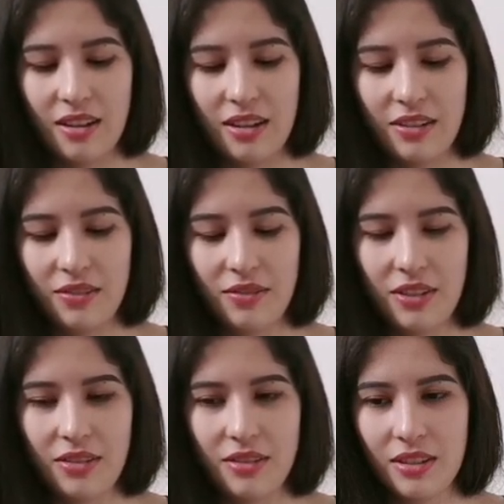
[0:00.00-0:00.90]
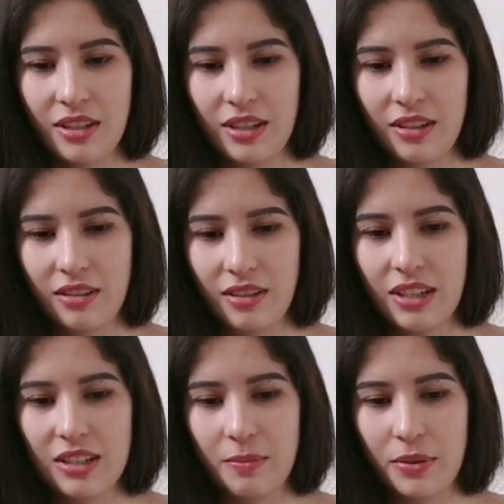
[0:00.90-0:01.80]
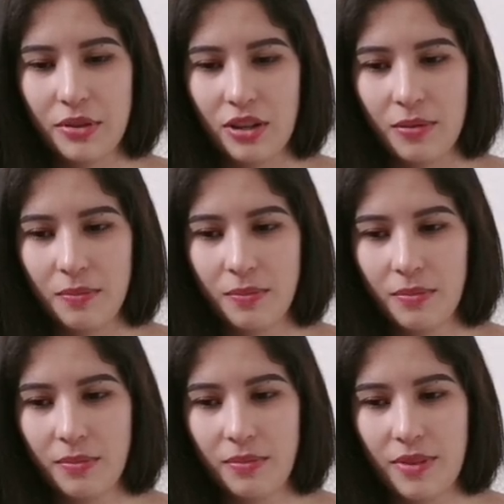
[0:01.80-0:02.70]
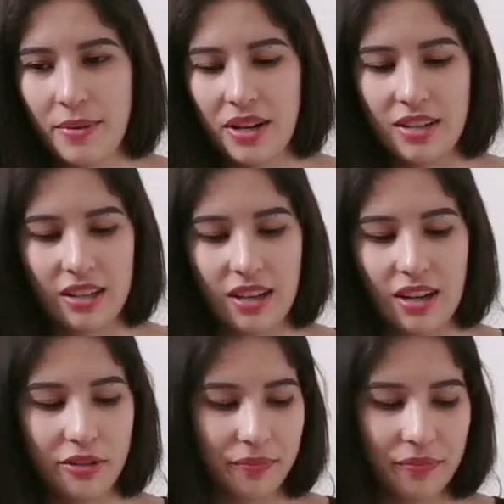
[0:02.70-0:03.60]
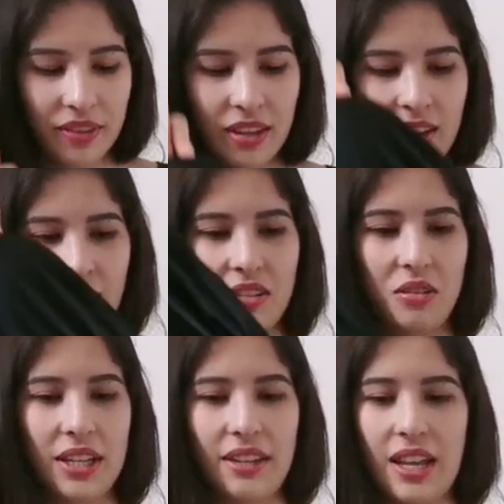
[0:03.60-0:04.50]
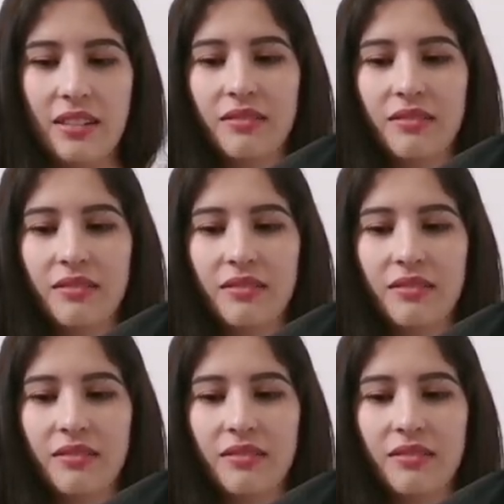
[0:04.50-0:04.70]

It feels like it's a push-up. I'm gonna take that out. Don't like that.